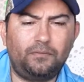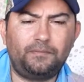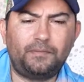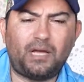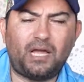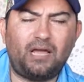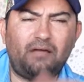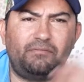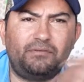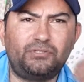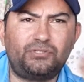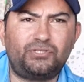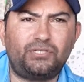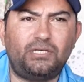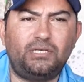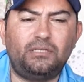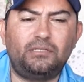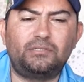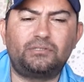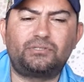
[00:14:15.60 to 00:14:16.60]
haven't
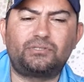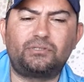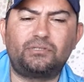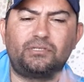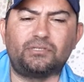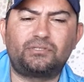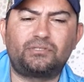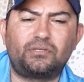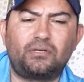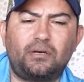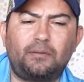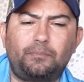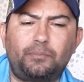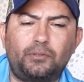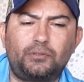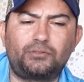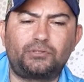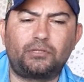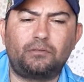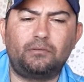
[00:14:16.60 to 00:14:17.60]
seen this
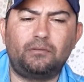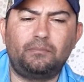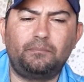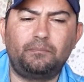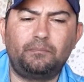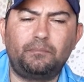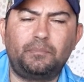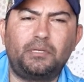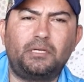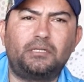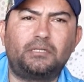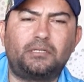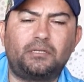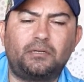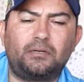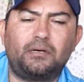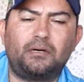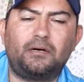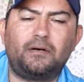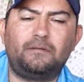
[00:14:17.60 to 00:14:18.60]
person, but
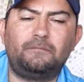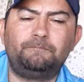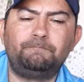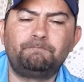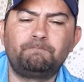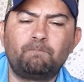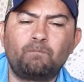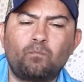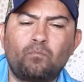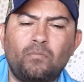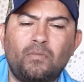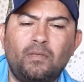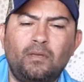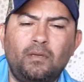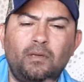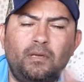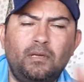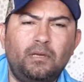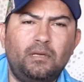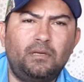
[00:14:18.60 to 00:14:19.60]

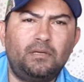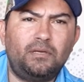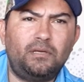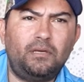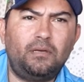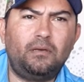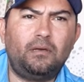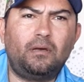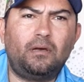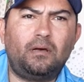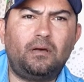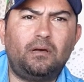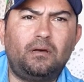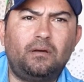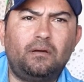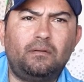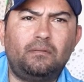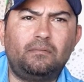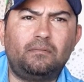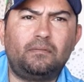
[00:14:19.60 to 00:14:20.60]
he
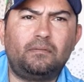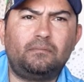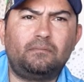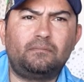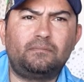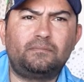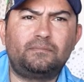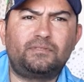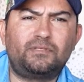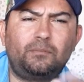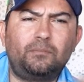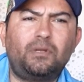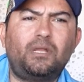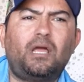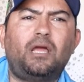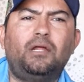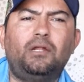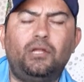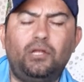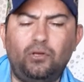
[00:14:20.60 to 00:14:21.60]
somebody
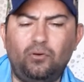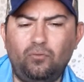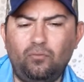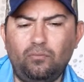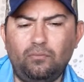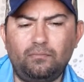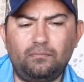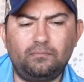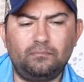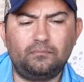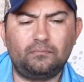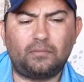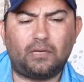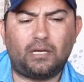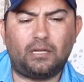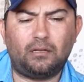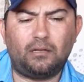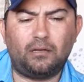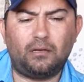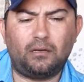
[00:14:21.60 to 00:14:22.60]
I knew,
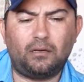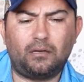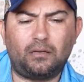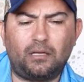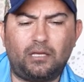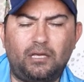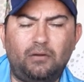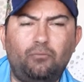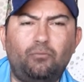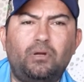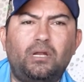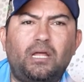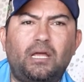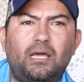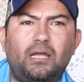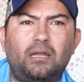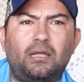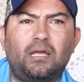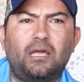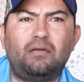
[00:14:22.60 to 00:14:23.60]
and he went
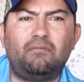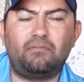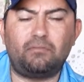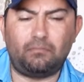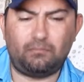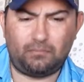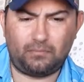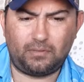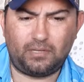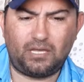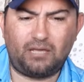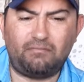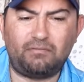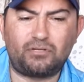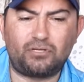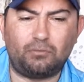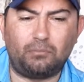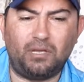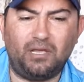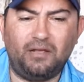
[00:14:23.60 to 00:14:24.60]
ahead and gave it
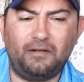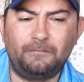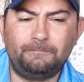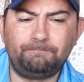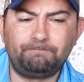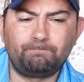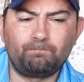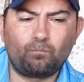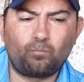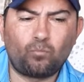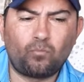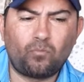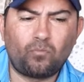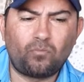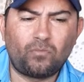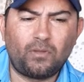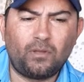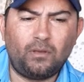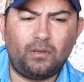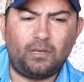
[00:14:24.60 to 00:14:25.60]
to me,
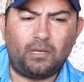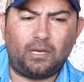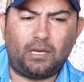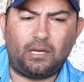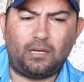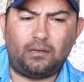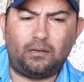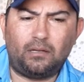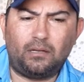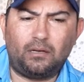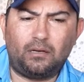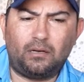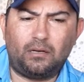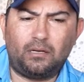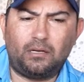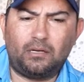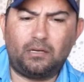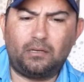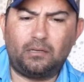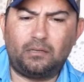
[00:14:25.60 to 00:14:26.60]
and
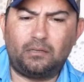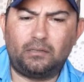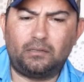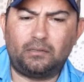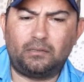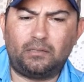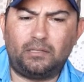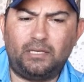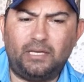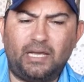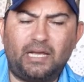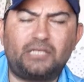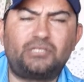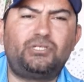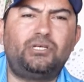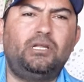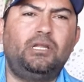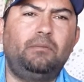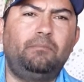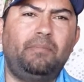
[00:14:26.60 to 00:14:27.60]
he
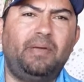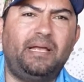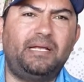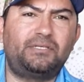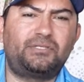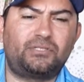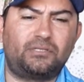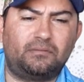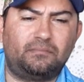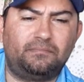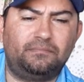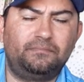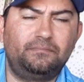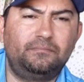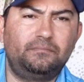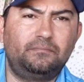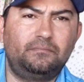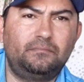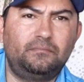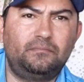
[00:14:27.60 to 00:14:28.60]
actually makes them.
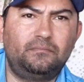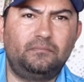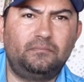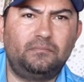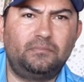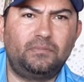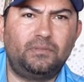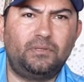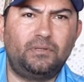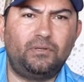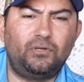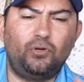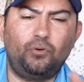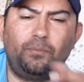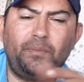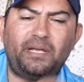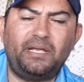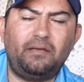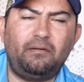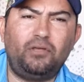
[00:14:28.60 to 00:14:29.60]
You
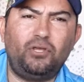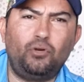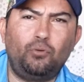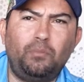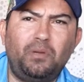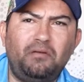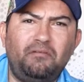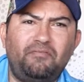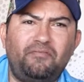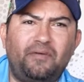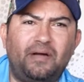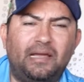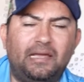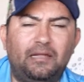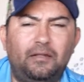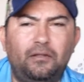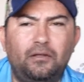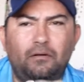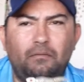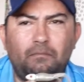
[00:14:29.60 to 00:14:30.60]
may
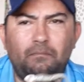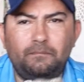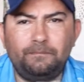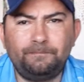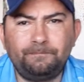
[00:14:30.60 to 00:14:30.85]
find them